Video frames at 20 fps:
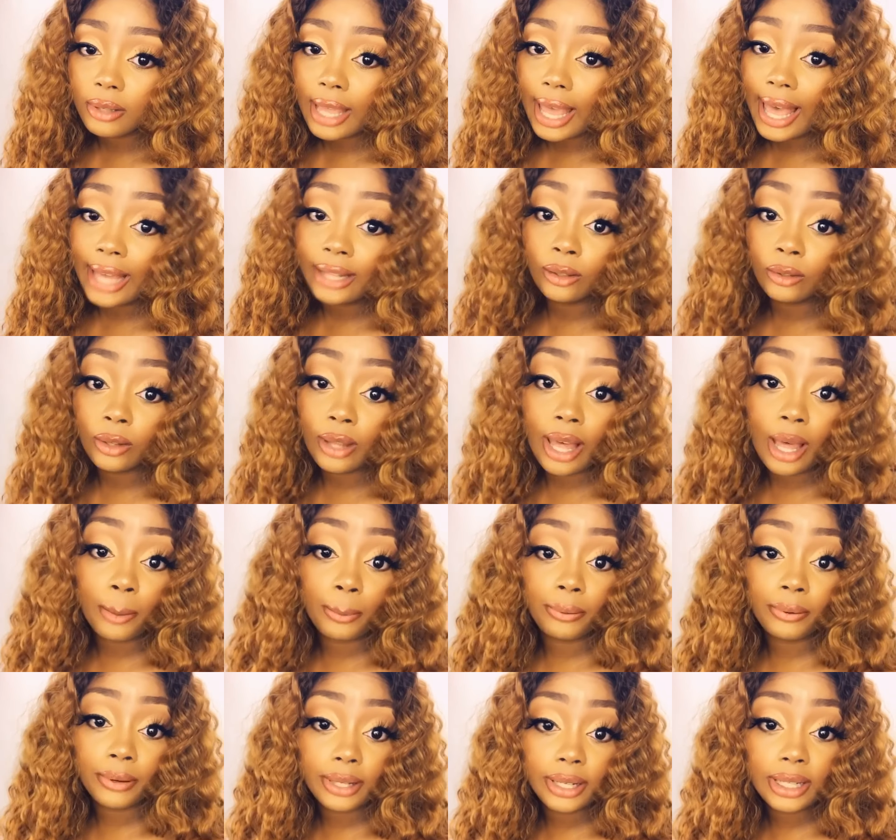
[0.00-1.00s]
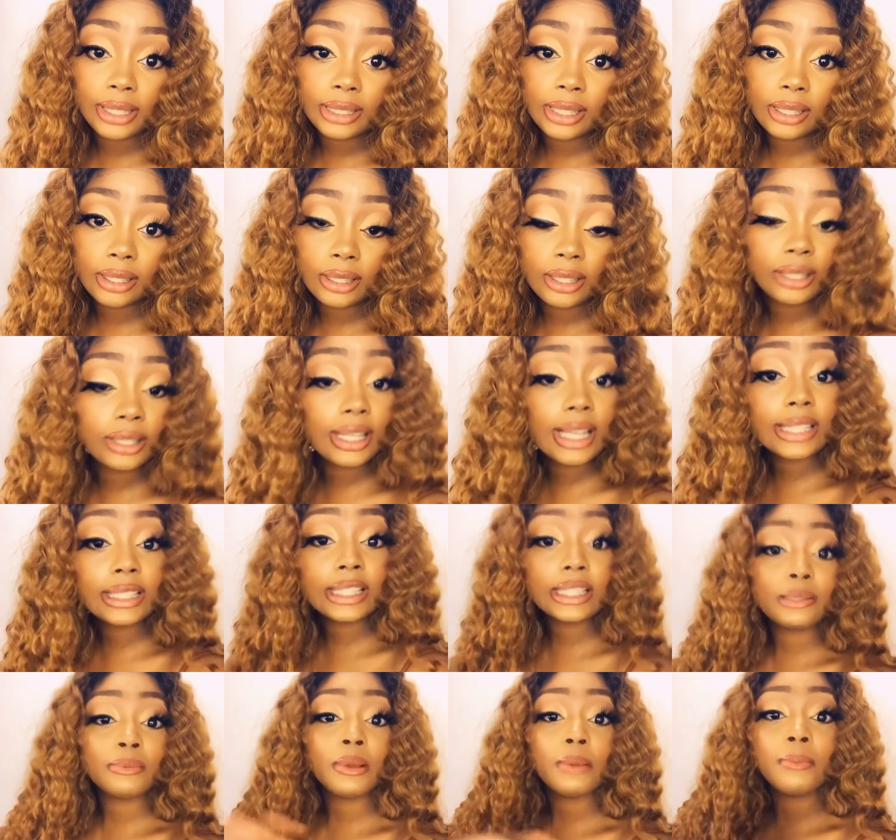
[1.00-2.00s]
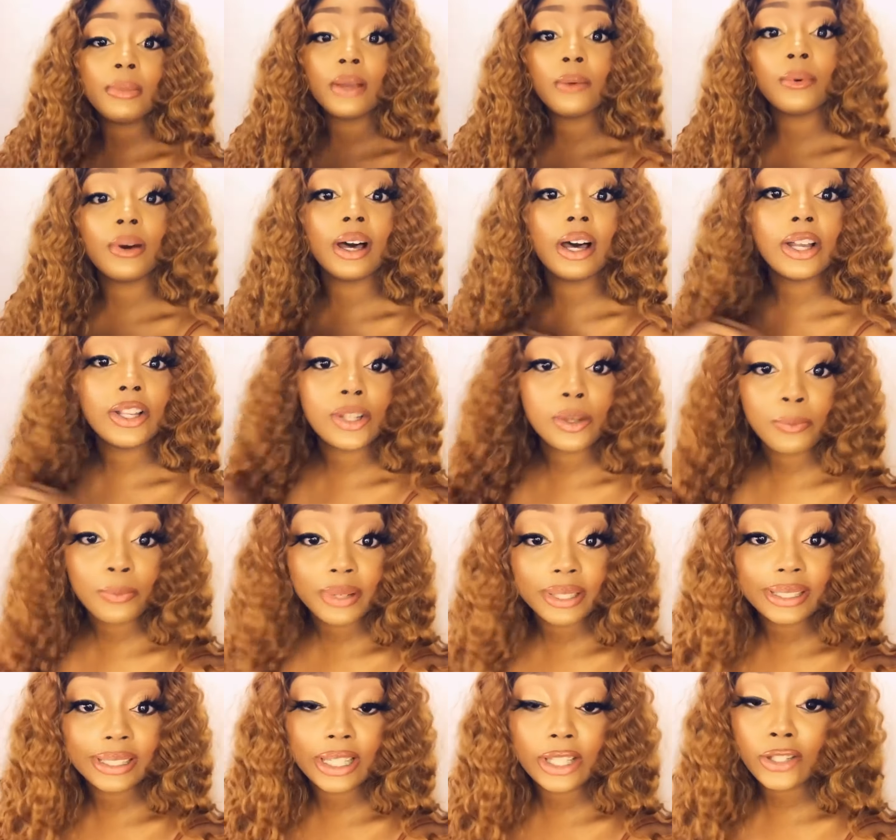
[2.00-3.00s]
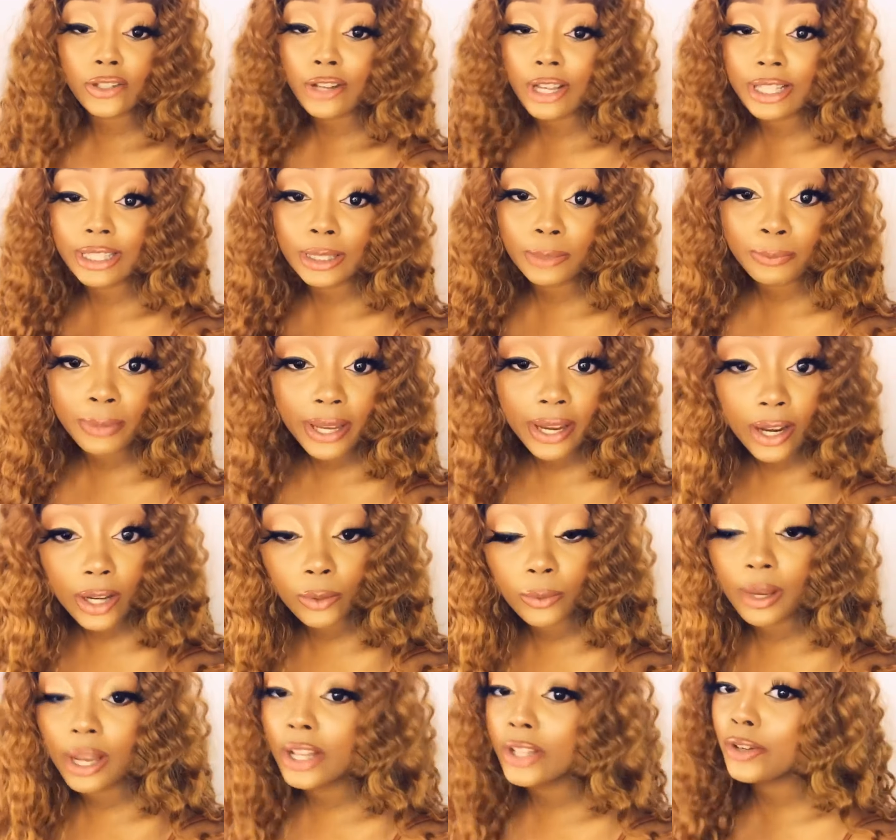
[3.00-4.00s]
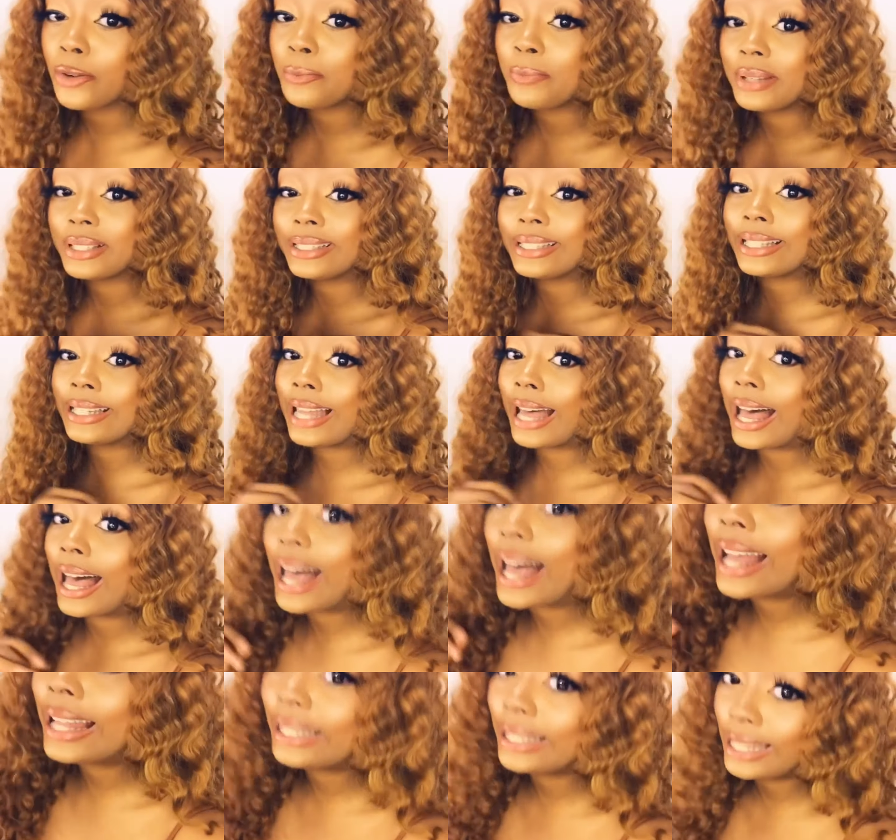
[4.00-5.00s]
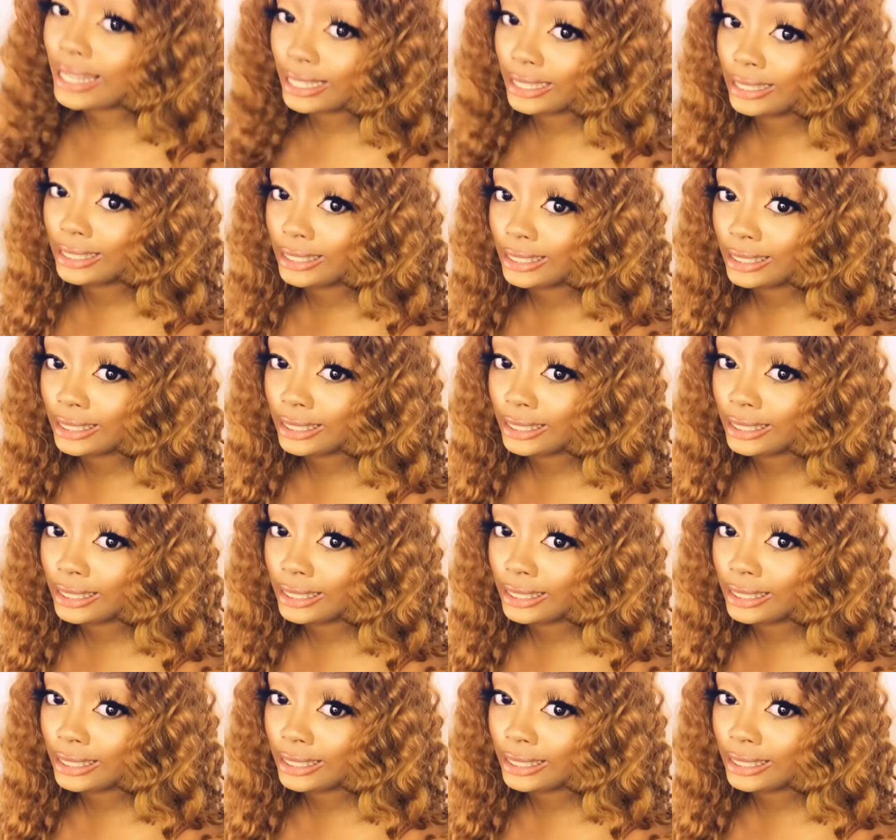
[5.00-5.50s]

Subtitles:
I don't know how pretty it's gonna look. That's just me being 100% transparent, 100% honest.